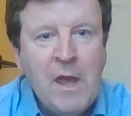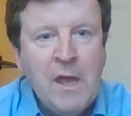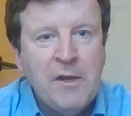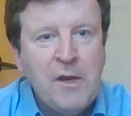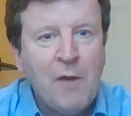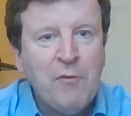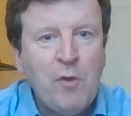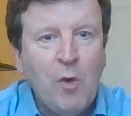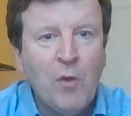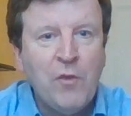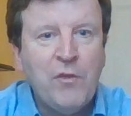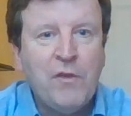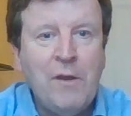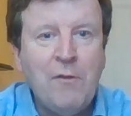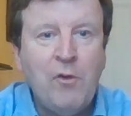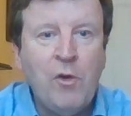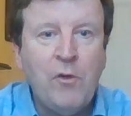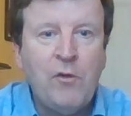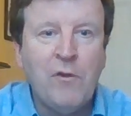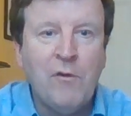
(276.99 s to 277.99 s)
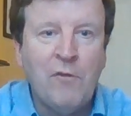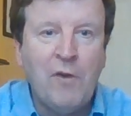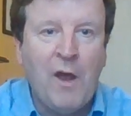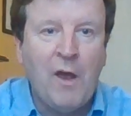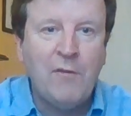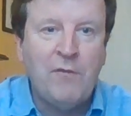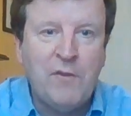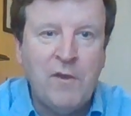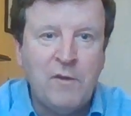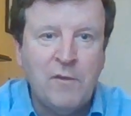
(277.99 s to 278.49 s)
Now, of course, the evolution of
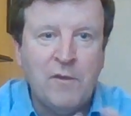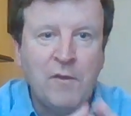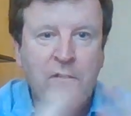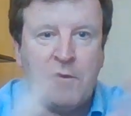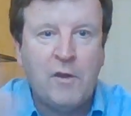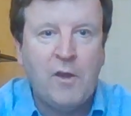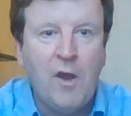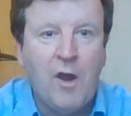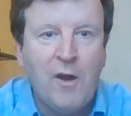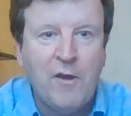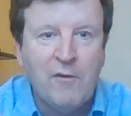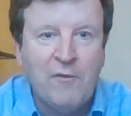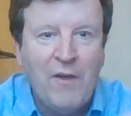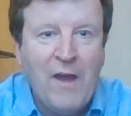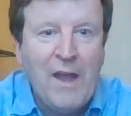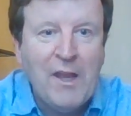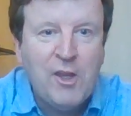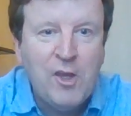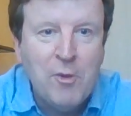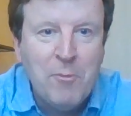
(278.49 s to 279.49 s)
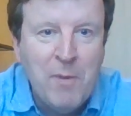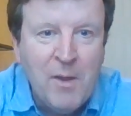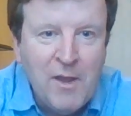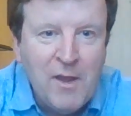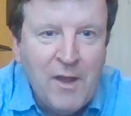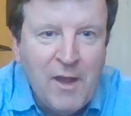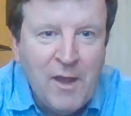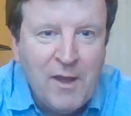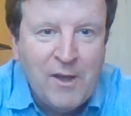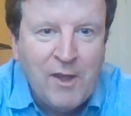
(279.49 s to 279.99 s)
life didn't just occur in a vacuum.
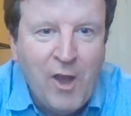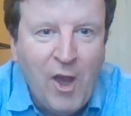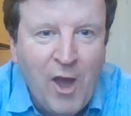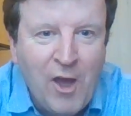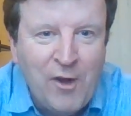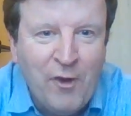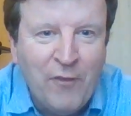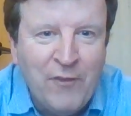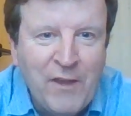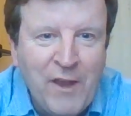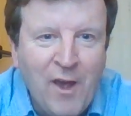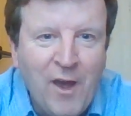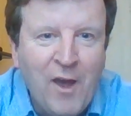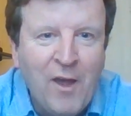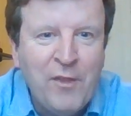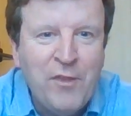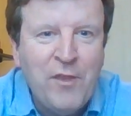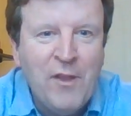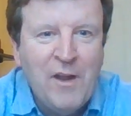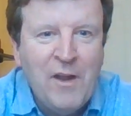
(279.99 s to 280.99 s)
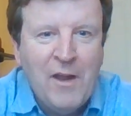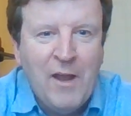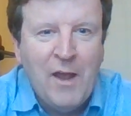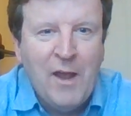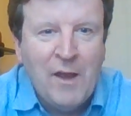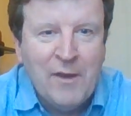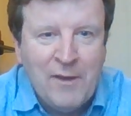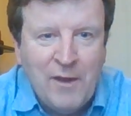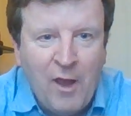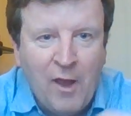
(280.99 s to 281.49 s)
It occurred on the Earth
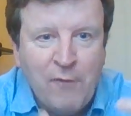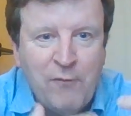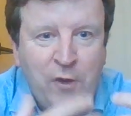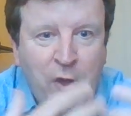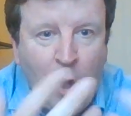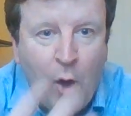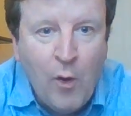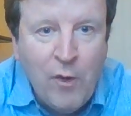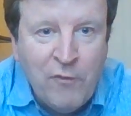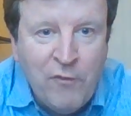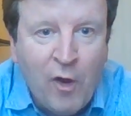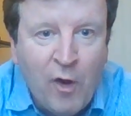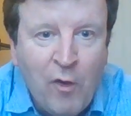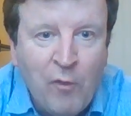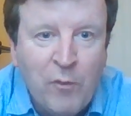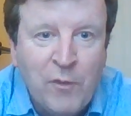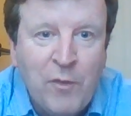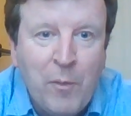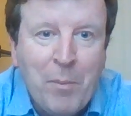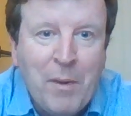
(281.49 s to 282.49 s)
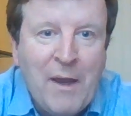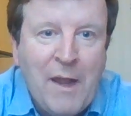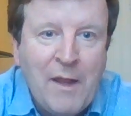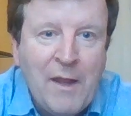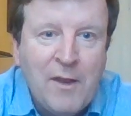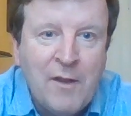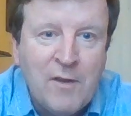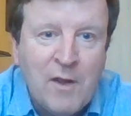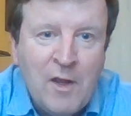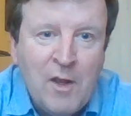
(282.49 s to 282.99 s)
and life co-evolved with the
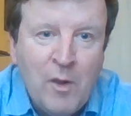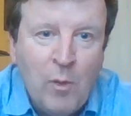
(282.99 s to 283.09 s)
planet.